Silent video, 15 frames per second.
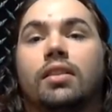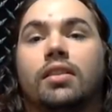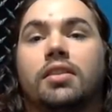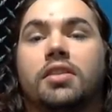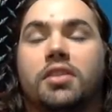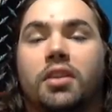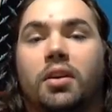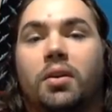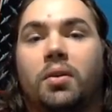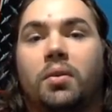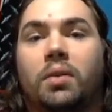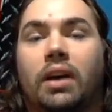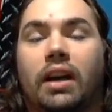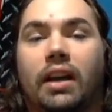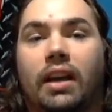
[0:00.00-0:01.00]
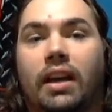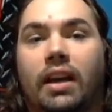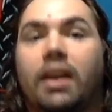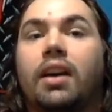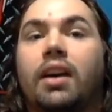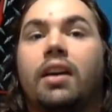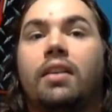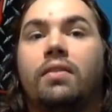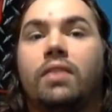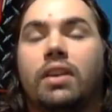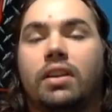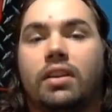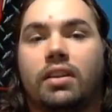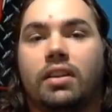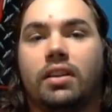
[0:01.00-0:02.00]
So I have
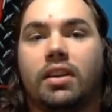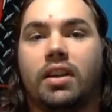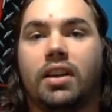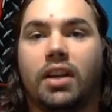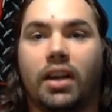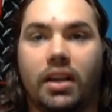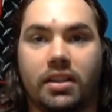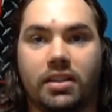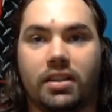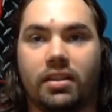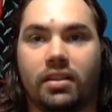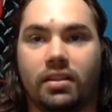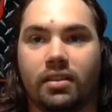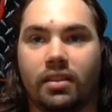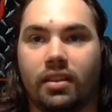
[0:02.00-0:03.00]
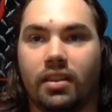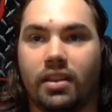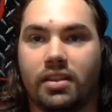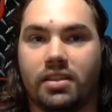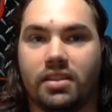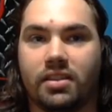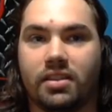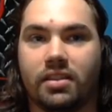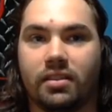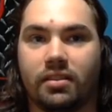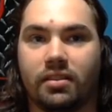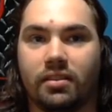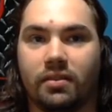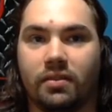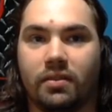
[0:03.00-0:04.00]
cut this
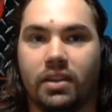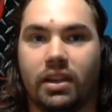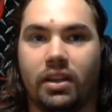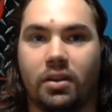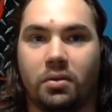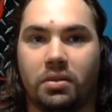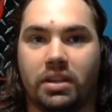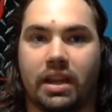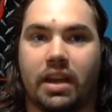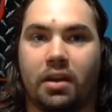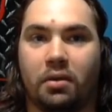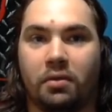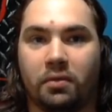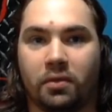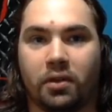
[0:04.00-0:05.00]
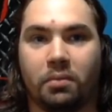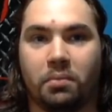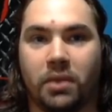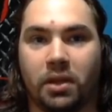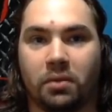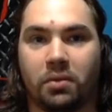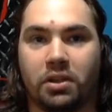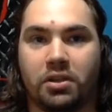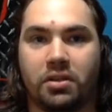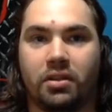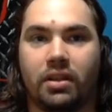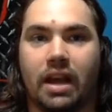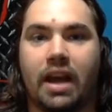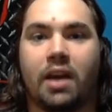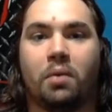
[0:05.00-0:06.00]
video down from the
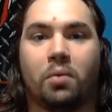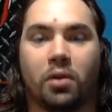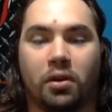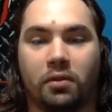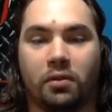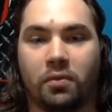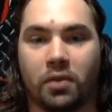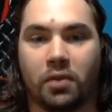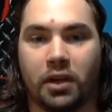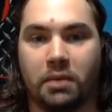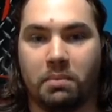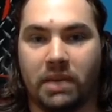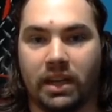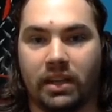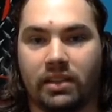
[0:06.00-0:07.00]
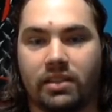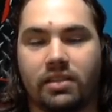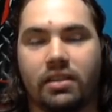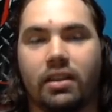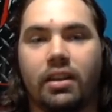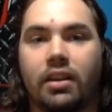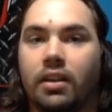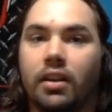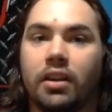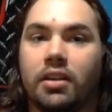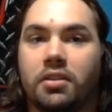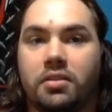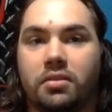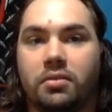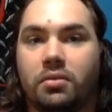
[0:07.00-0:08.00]
original hour and 40 minutes
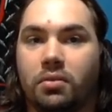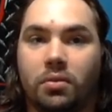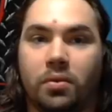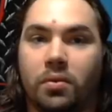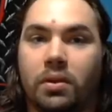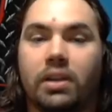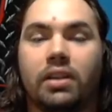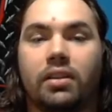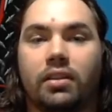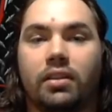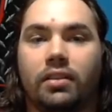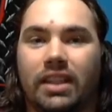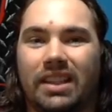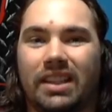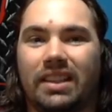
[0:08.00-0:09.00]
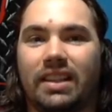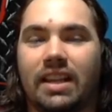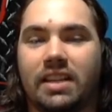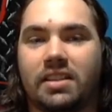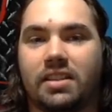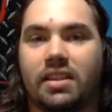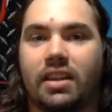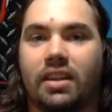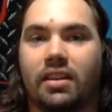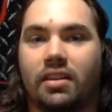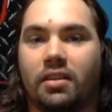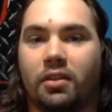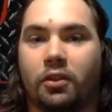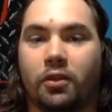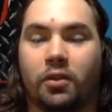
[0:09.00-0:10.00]
to a little less
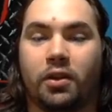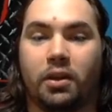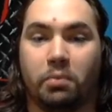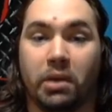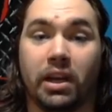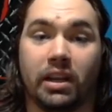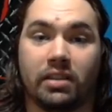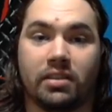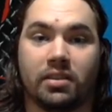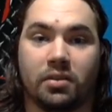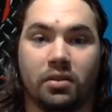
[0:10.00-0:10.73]
than 30 minutes.